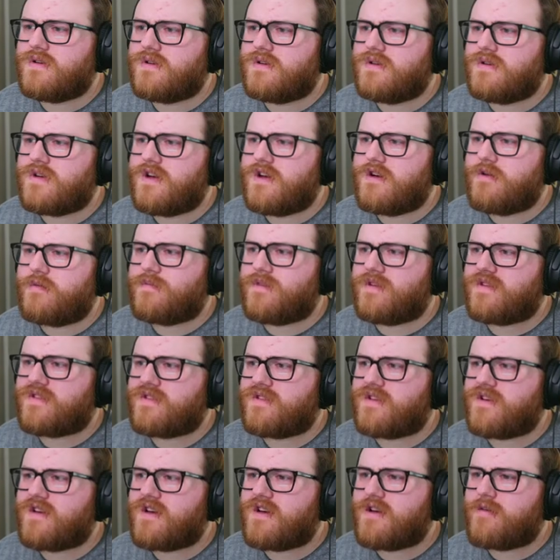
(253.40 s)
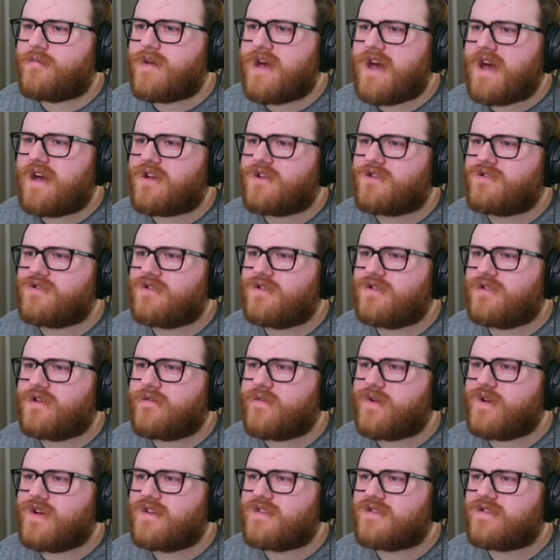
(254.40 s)
Hope this uh, package
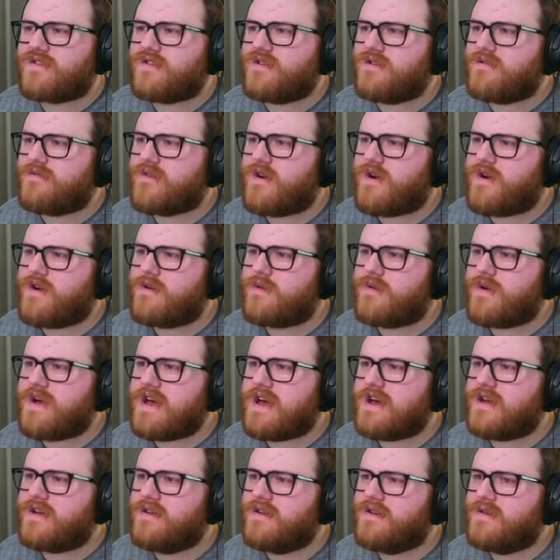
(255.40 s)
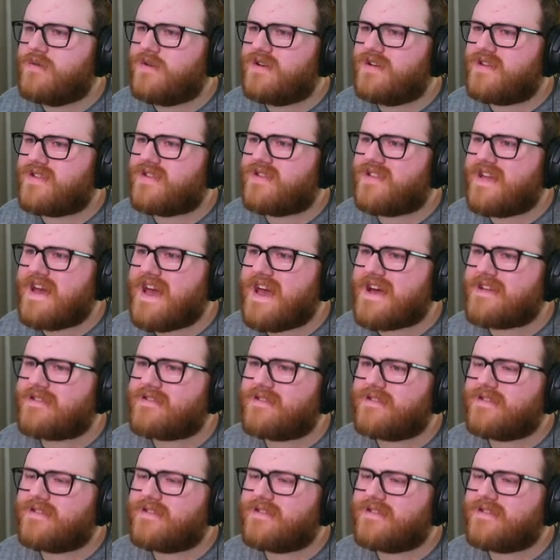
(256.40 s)
delivery isn't too far away. What is that?